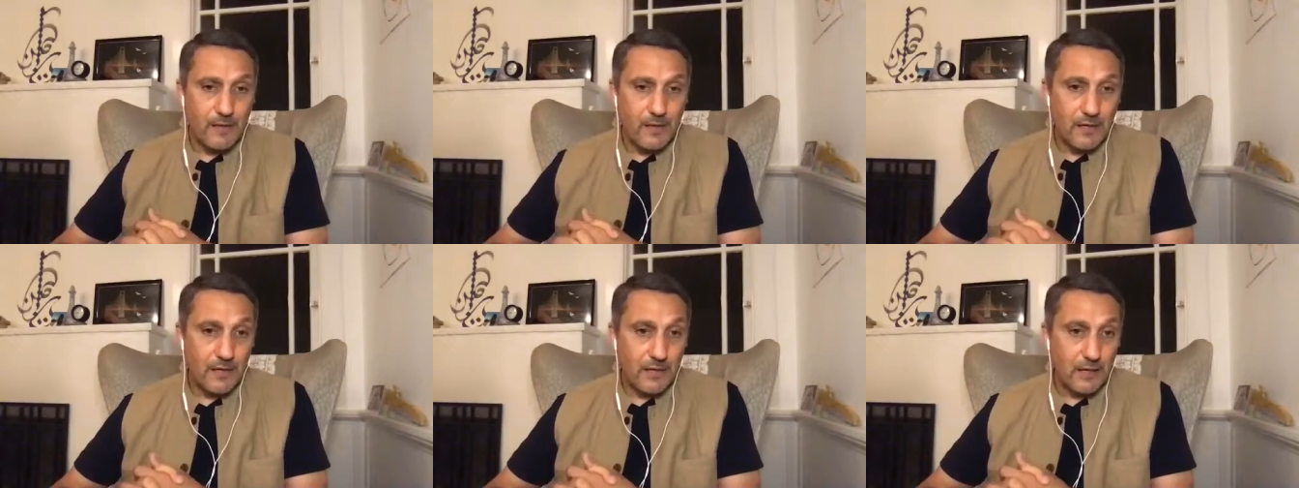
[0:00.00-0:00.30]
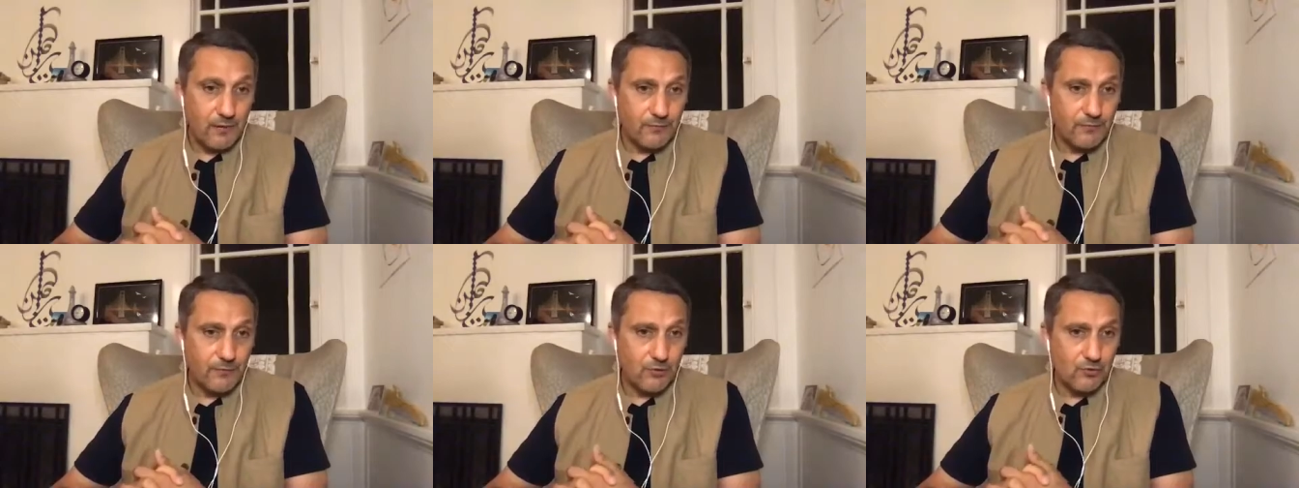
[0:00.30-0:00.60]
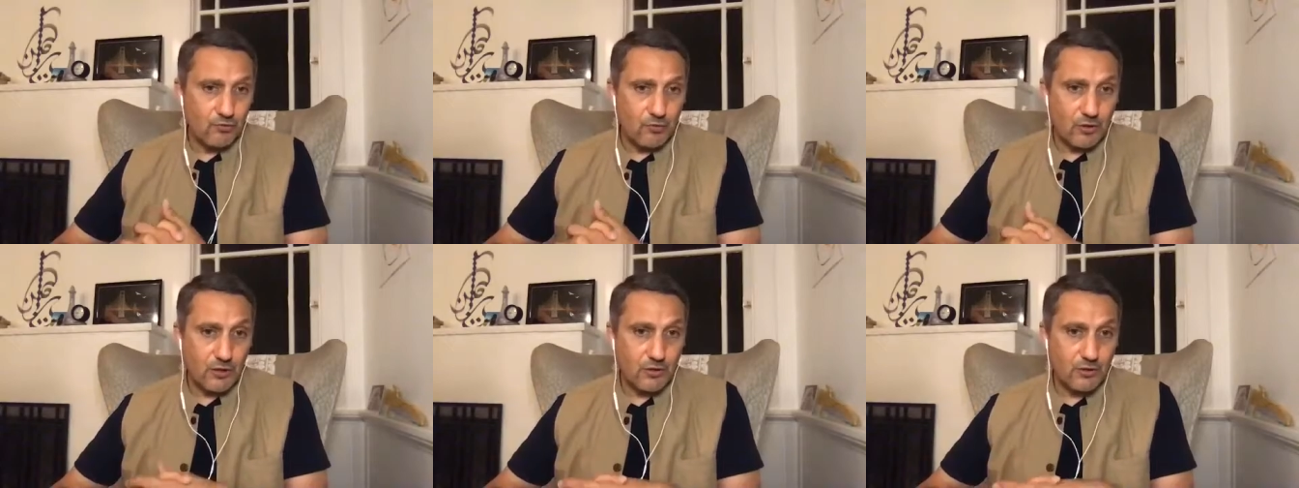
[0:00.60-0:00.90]

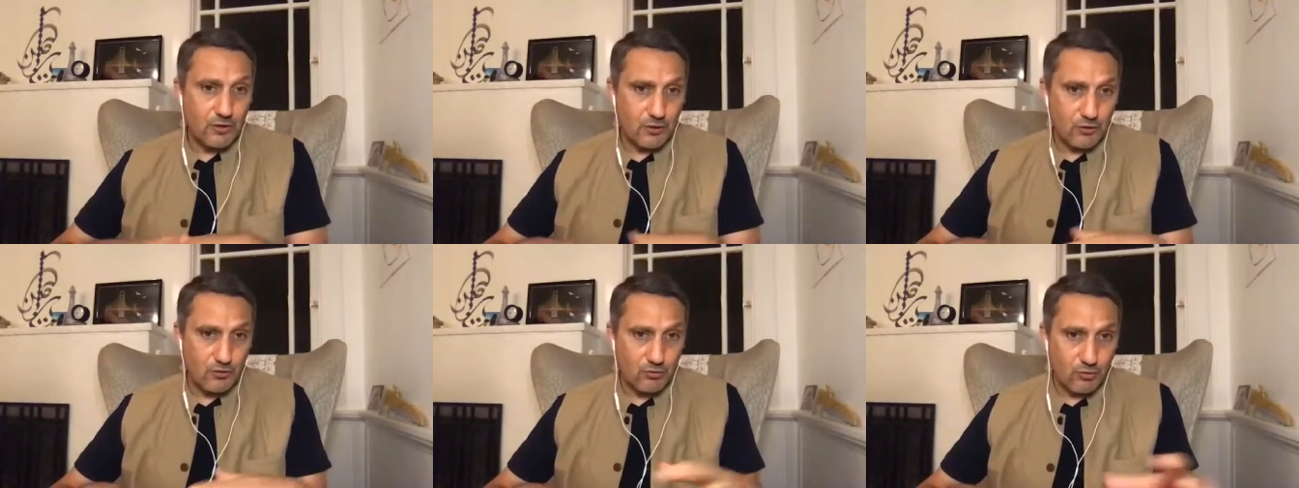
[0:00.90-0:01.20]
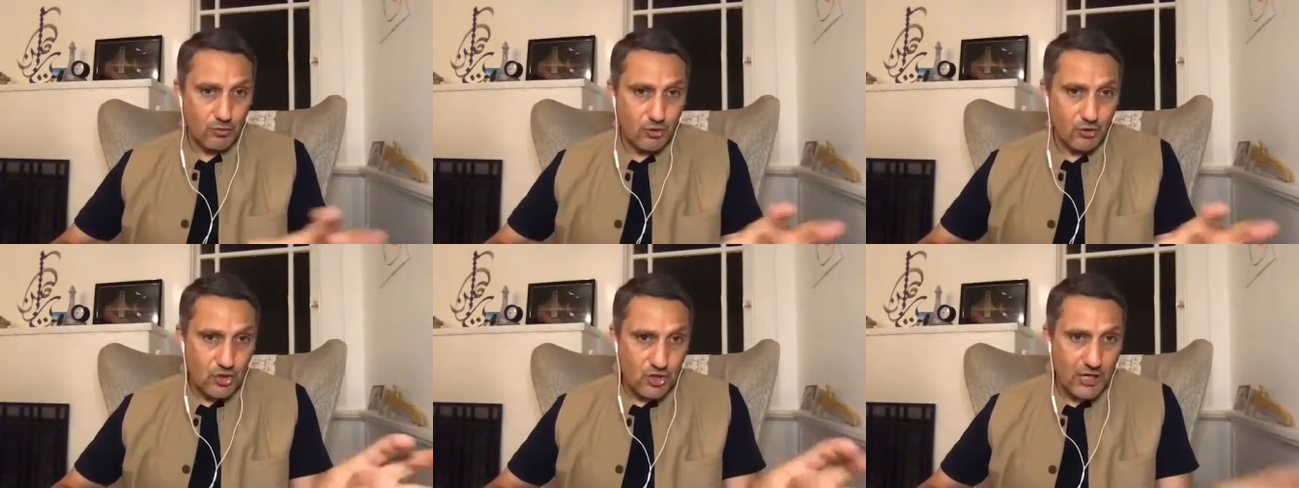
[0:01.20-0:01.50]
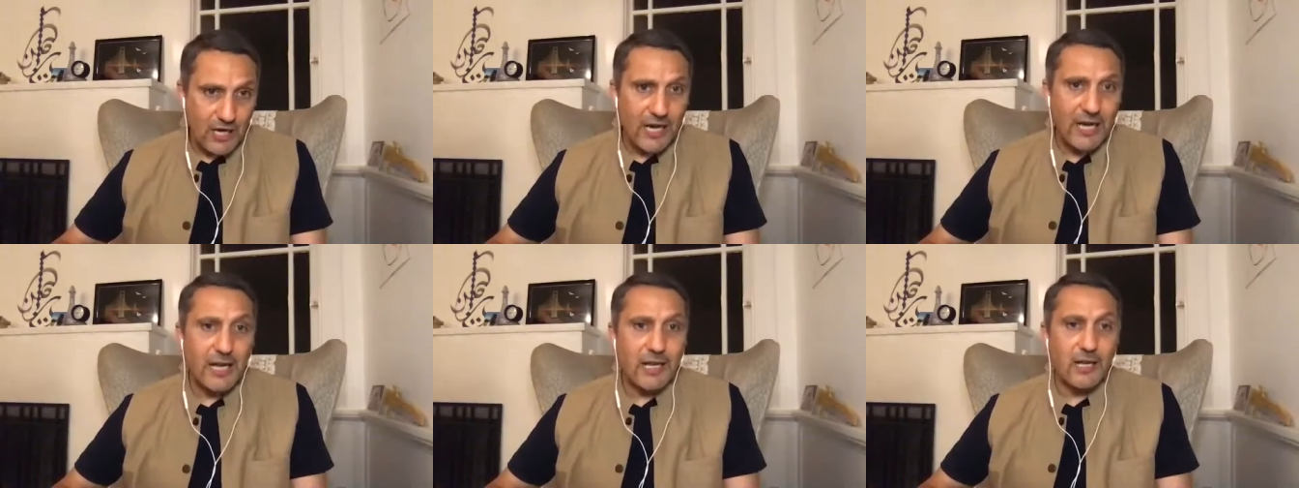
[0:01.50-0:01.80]
infrastructure to
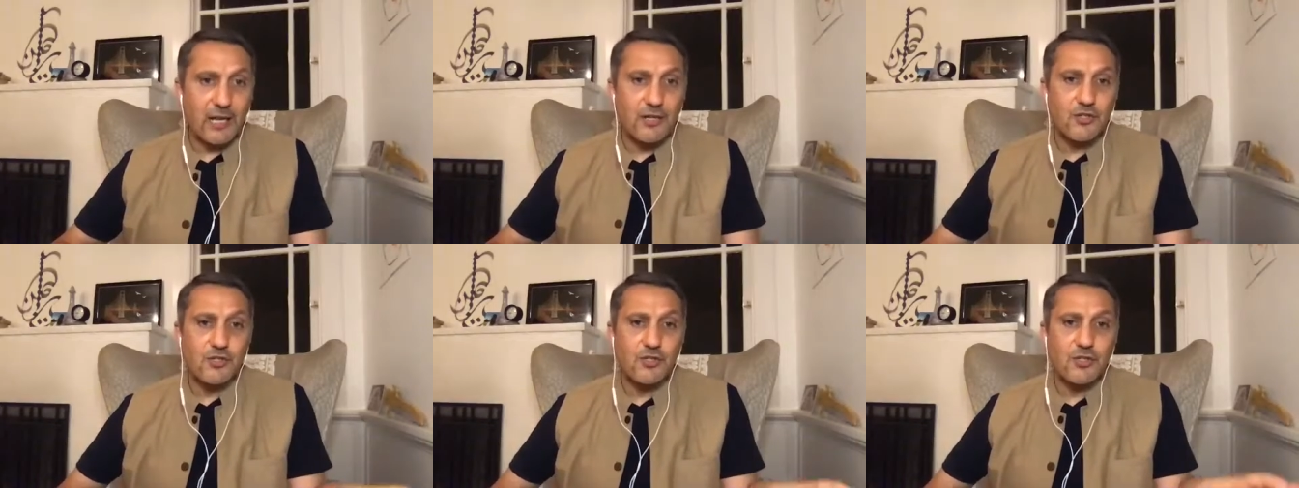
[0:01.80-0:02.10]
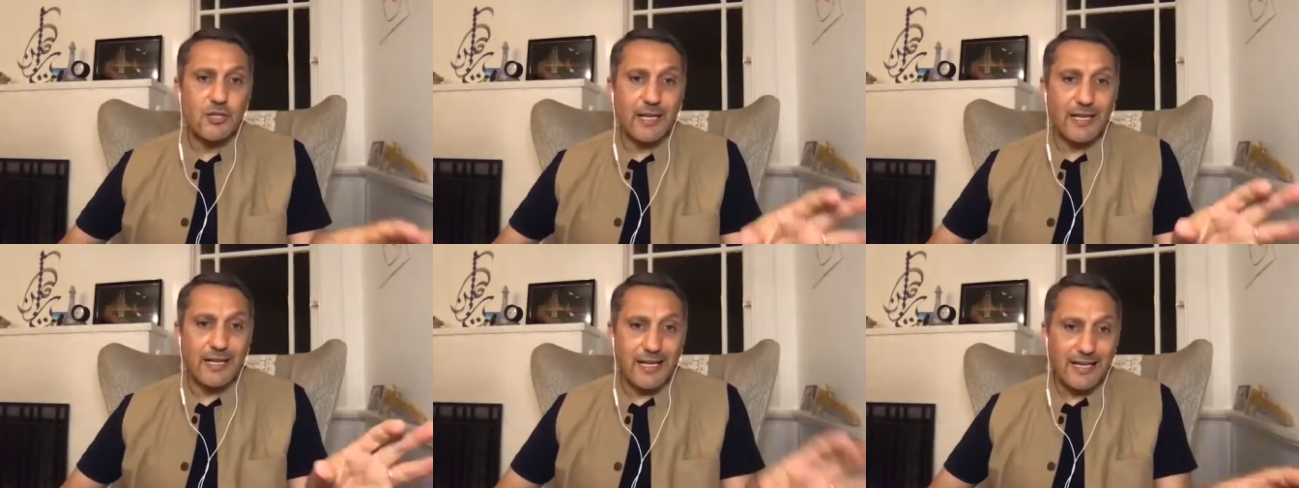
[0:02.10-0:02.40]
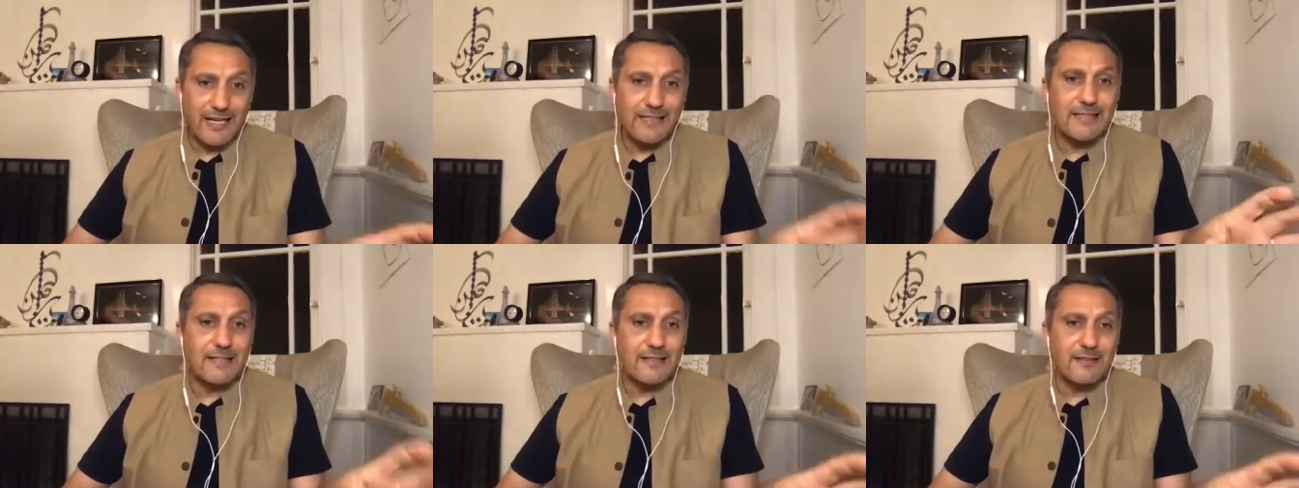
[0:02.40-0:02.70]
challenge the
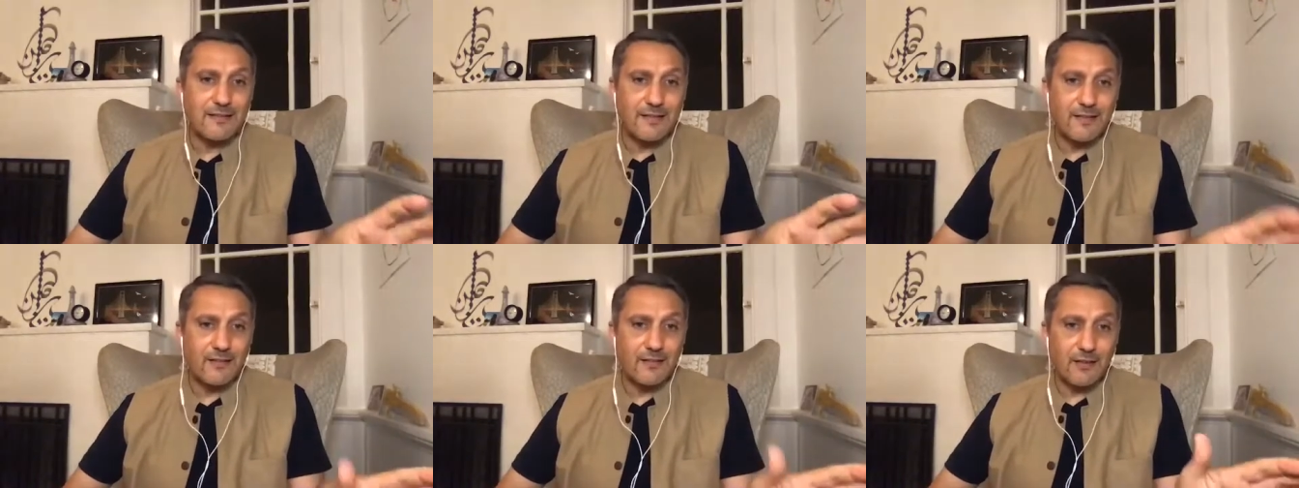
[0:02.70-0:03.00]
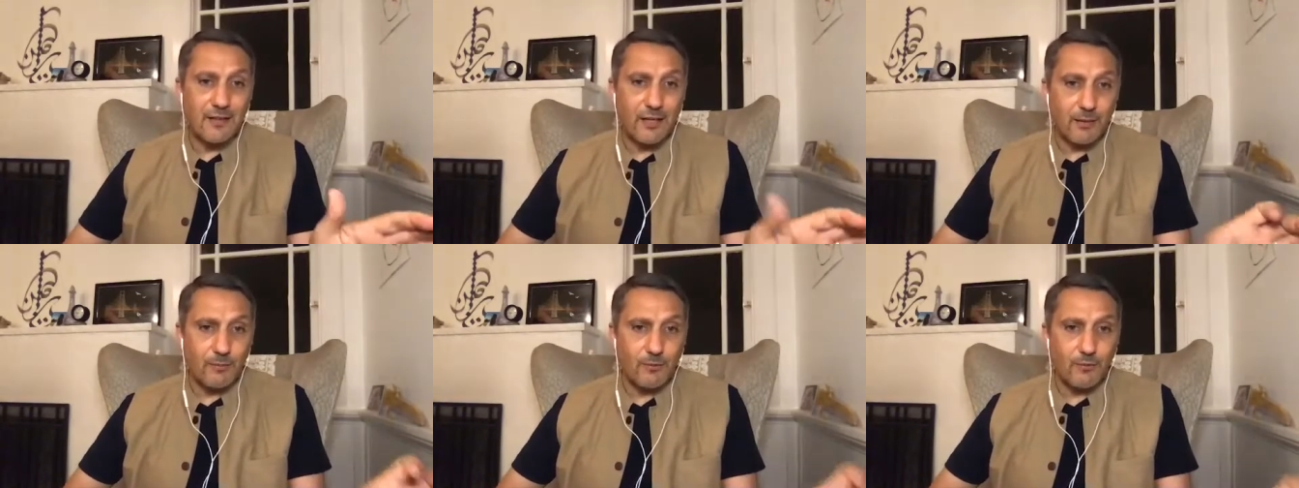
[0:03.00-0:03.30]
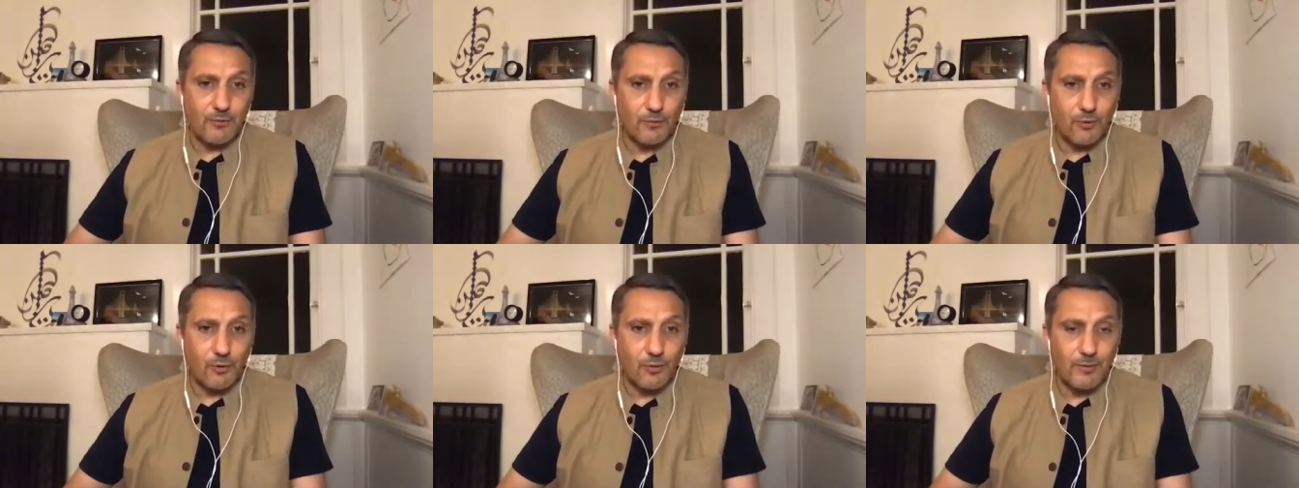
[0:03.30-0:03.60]
latent
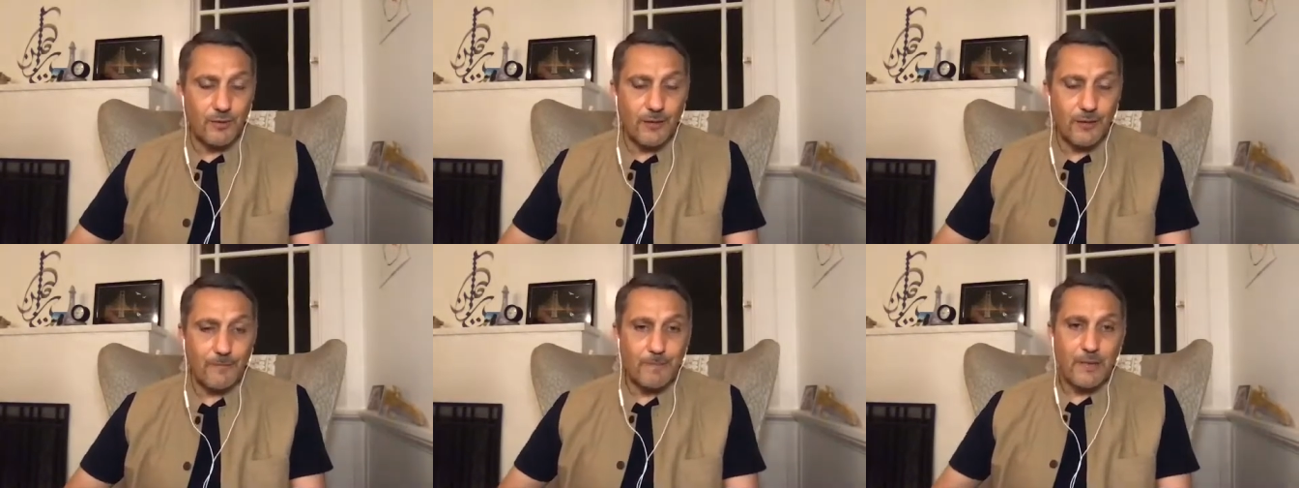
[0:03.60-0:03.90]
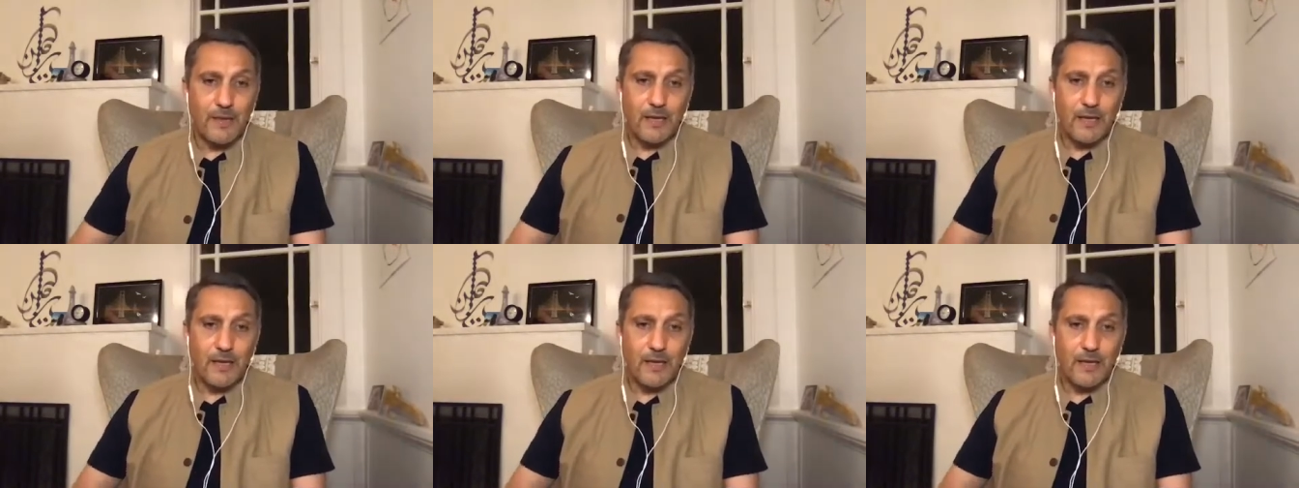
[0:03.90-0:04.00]
Islamophobia